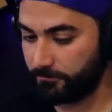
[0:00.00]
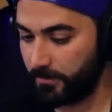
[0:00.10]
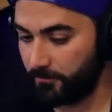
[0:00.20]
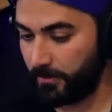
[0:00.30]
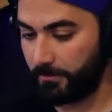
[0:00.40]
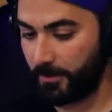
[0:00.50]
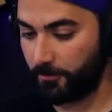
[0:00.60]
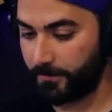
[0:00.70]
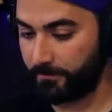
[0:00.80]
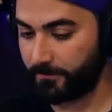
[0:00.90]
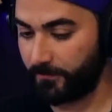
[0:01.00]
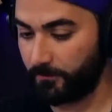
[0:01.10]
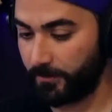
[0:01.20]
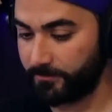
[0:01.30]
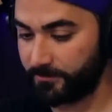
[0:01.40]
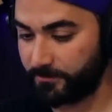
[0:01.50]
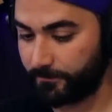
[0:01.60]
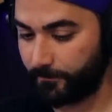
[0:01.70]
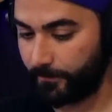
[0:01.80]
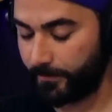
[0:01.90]
We might open up the phone lines.
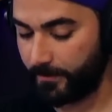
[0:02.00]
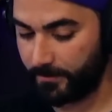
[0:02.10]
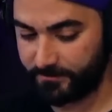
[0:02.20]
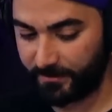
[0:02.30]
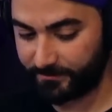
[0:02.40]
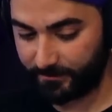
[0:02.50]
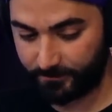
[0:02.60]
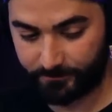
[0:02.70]
How does that sound?